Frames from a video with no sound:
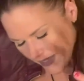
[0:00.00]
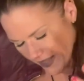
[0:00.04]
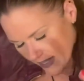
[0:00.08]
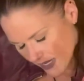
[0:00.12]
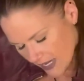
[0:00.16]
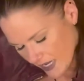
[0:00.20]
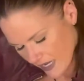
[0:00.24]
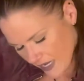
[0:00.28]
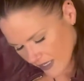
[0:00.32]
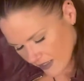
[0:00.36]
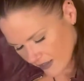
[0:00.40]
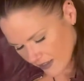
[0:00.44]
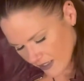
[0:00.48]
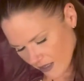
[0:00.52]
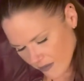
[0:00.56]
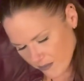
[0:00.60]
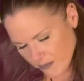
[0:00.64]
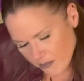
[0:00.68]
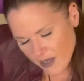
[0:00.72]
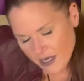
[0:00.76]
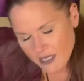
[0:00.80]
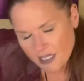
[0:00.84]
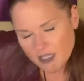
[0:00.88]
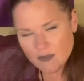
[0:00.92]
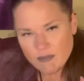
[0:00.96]
And that
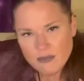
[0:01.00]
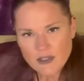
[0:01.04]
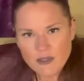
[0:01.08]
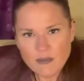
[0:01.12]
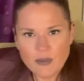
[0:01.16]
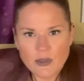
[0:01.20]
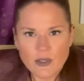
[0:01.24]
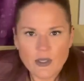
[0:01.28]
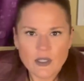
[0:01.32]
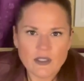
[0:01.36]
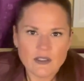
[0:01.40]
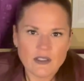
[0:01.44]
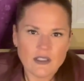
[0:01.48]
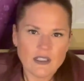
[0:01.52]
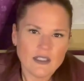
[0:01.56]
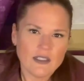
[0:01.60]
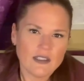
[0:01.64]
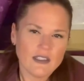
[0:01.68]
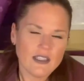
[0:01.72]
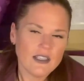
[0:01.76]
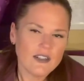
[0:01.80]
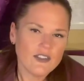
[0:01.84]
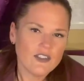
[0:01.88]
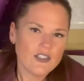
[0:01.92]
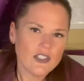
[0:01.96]
might have been part of it.
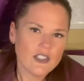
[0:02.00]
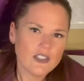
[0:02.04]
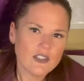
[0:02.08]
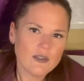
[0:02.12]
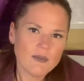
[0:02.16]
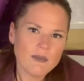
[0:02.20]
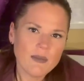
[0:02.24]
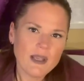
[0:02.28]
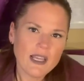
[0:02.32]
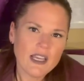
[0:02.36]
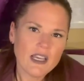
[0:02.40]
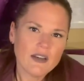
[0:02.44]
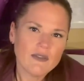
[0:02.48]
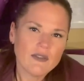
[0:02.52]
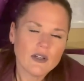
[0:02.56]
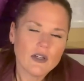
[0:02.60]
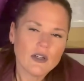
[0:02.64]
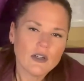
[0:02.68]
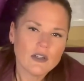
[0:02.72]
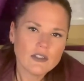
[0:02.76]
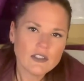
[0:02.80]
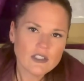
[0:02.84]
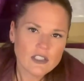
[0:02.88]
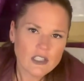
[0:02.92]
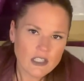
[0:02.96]
They just may have a
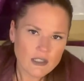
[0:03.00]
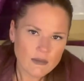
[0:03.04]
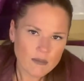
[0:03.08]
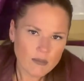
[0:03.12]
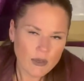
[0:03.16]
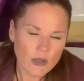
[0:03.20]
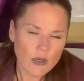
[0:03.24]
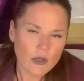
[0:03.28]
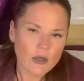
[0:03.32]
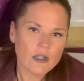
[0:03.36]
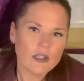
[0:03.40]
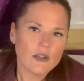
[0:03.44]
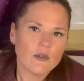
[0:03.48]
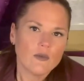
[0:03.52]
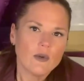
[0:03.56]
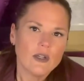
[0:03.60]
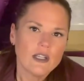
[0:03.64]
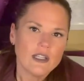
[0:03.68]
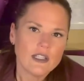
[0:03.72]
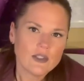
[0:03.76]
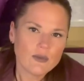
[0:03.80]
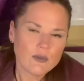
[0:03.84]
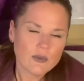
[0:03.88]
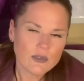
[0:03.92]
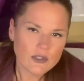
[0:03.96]
hard time parting
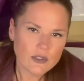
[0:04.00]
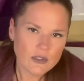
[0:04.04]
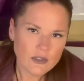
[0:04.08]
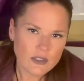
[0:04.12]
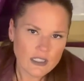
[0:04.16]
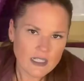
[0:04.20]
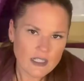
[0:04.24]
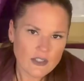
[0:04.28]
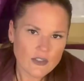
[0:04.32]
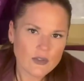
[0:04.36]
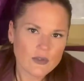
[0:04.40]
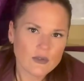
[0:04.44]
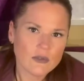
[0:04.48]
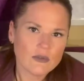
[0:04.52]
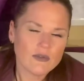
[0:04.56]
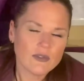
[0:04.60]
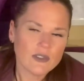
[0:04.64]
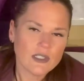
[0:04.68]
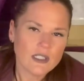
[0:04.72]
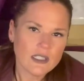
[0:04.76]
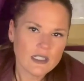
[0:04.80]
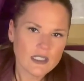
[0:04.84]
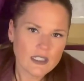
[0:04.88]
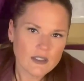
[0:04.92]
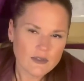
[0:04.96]
ways with their natural
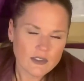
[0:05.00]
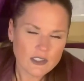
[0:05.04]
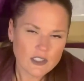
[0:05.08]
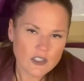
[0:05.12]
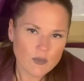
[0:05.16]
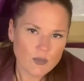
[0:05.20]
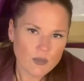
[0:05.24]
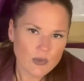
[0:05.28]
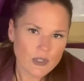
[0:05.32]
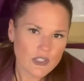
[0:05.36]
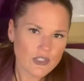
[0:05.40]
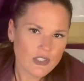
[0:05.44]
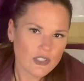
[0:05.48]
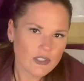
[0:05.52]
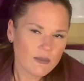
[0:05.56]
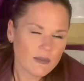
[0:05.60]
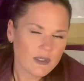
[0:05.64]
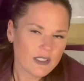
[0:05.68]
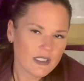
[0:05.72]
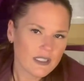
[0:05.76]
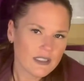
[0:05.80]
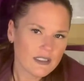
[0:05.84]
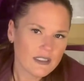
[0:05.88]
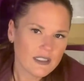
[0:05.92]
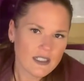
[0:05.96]
feeling of expression,
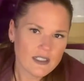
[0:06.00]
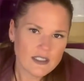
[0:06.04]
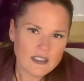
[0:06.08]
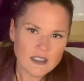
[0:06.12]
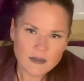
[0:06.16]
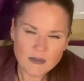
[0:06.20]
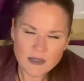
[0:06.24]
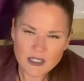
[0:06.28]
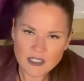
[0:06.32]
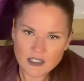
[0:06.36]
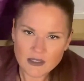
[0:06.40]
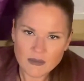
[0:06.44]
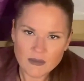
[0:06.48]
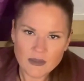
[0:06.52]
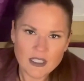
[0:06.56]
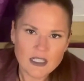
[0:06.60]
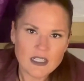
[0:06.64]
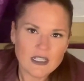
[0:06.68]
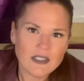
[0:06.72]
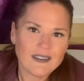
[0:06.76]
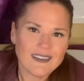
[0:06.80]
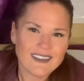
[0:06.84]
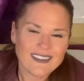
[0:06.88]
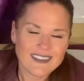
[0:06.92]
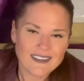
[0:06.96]
but that doesn't make them
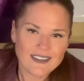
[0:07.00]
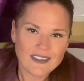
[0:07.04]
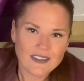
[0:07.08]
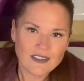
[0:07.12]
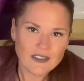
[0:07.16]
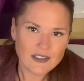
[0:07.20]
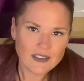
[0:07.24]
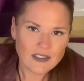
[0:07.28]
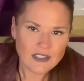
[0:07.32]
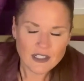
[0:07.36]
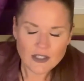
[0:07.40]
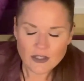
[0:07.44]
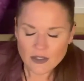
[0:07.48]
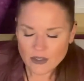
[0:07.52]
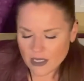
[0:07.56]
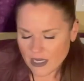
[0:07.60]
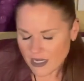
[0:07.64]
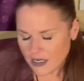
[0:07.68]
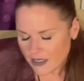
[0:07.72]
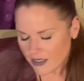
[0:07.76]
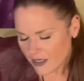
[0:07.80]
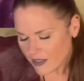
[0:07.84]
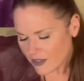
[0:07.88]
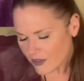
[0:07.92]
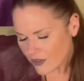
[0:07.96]
any less sincere.
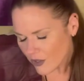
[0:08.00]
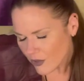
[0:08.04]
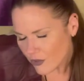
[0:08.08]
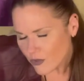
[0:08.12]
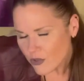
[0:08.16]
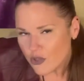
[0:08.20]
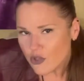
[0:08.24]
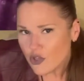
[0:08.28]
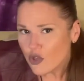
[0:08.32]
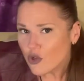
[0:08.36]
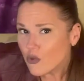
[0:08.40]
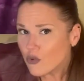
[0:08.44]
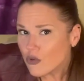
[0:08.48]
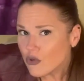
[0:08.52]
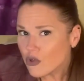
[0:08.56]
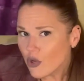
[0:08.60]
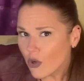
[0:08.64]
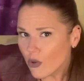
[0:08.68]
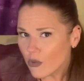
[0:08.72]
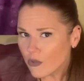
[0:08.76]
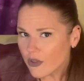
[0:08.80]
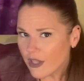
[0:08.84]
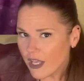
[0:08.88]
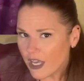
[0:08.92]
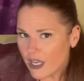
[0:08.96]
And I know you
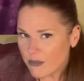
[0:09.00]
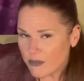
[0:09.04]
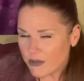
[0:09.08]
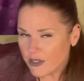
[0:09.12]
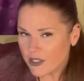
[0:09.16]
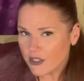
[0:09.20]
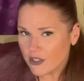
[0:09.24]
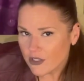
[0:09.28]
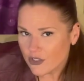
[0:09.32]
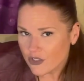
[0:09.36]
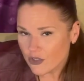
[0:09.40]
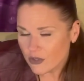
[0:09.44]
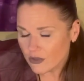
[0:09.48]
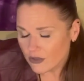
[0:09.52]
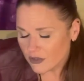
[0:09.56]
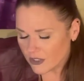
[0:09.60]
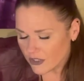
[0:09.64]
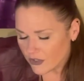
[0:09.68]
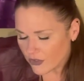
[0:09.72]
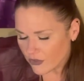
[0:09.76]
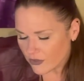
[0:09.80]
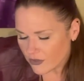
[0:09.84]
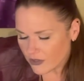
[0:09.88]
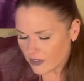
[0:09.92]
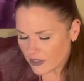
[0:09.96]
know that because you're
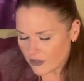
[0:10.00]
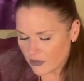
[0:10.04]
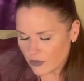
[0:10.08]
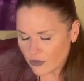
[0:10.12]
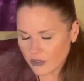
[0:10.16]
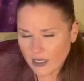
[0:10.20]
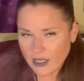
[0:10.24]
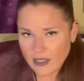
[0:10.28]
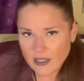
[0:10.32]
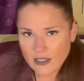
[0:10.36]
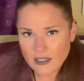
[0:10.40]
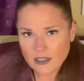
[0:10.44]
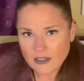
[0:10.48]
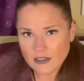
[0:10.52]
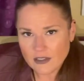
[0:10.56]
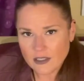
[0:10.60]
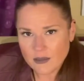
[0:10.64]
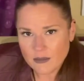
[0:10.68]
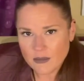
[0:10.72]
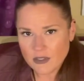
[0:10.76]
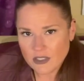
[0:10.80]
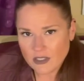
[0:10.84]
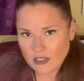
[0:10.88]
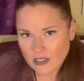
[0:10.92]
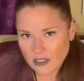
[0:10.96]
literally looking at them
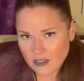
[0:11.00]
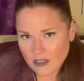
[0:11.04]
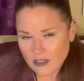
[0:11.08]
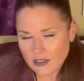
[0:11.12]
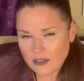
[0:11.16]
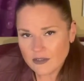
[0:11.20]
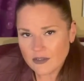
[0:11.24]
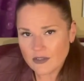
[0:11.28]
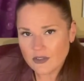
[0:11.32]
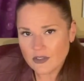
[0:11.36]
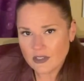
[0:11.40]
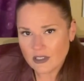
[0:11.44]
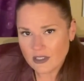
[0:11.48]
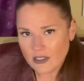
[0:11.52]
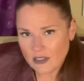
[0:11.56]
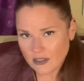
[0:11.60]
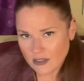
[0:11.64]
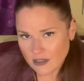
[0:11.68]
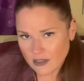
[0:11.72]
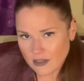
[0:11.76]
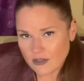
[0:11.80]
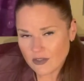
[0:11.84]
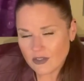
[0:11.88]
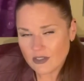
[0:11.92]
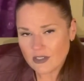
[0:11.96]
and saying, I understand,
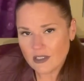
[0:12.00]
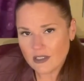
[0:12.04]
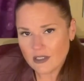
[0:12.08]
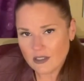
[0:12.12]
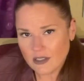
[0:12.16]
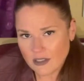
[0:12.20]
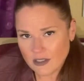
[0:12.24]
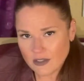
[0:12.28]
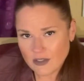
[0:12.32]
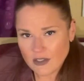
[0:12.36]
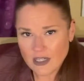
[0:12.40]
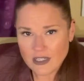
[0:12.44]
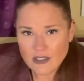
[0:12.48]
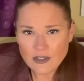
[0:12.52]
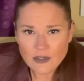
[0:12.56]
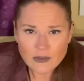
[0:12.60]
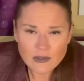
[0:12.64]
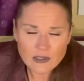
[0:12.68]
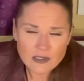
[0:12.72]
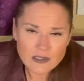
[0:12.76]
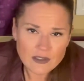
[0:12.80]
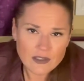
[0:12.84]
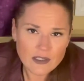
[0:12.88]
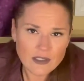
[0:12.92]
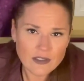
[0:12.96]
I understand, I understand. I know
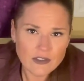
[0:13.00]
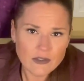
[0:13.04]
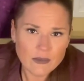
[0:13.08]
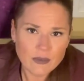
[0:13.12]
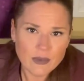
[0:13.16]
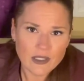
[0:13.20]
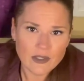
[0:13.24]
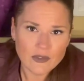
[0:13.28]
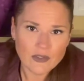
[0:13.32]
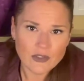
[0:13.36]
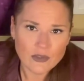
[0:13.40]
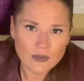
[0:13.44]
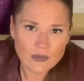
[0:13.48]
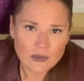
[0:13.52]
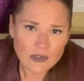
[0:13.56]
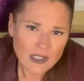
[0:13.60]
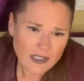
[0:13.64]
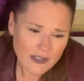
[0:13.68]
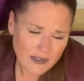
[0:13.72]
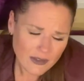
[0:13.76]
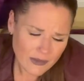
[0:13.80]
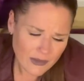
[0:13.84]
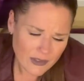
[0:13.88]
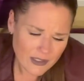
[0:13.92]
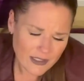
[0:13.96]
these things about you. I
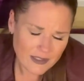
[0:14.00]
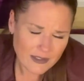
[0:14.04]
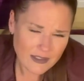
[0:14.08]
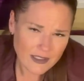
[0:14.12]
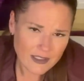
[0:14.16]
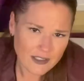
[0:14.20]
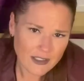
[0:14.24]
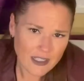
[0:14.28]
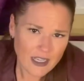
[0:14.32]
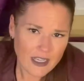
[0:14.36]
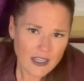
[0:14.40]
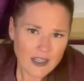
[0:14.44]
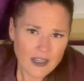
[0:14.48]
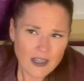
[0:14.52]
know these things.